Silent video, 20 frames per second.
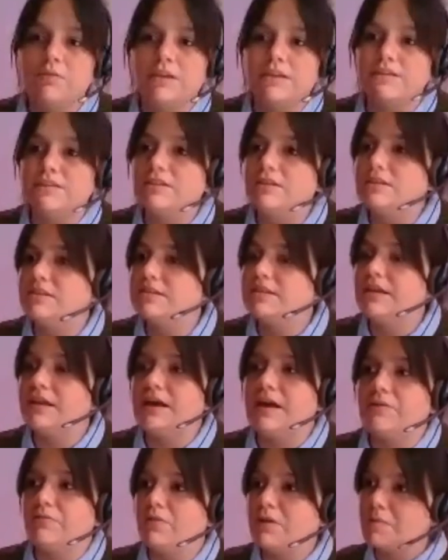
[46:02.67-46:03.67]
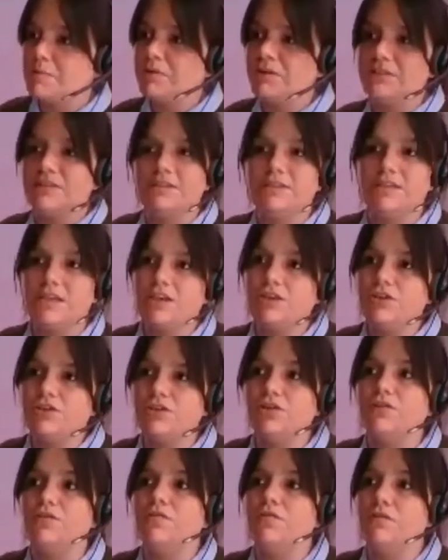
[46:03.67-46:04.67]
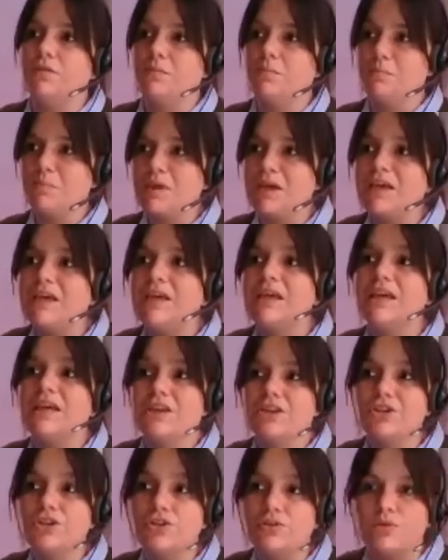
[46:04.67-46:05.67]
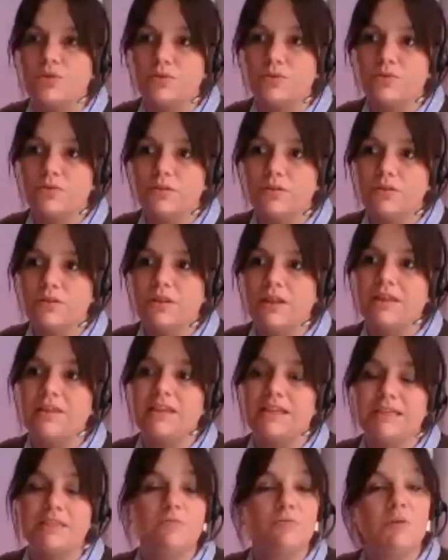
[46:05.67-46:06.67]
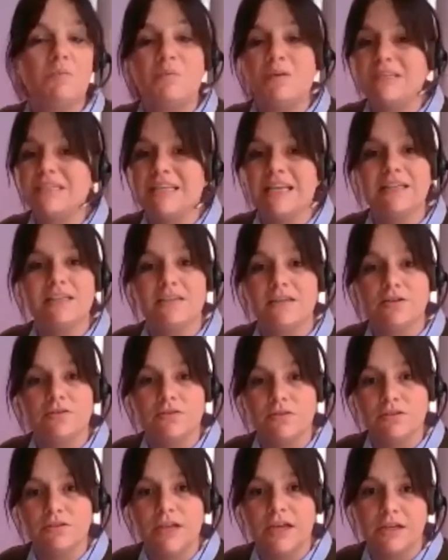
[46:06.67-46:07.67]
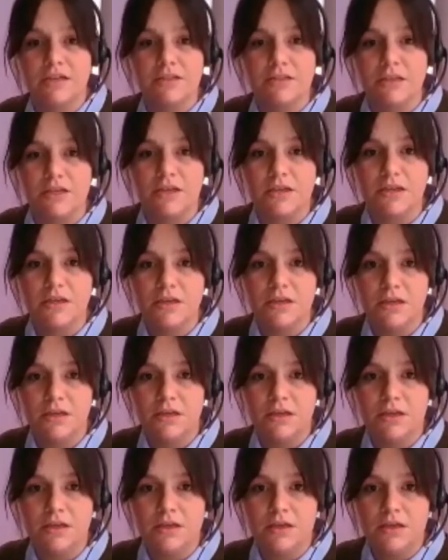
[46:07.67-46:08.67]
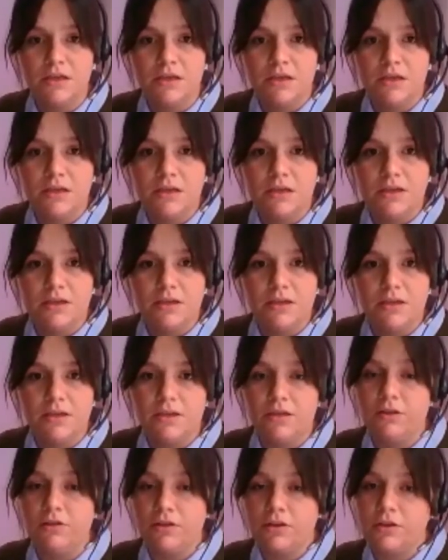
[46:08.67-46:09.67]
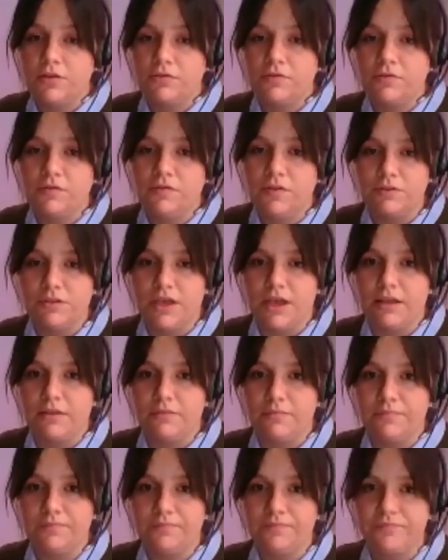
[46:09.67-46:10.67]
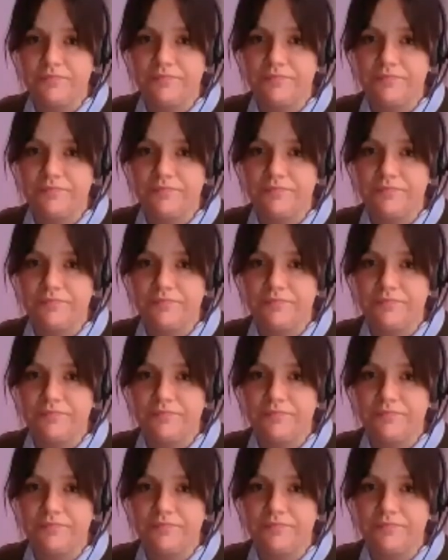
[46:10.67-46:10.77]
is just a representation of the big issue that this represents in our society. You look confused again.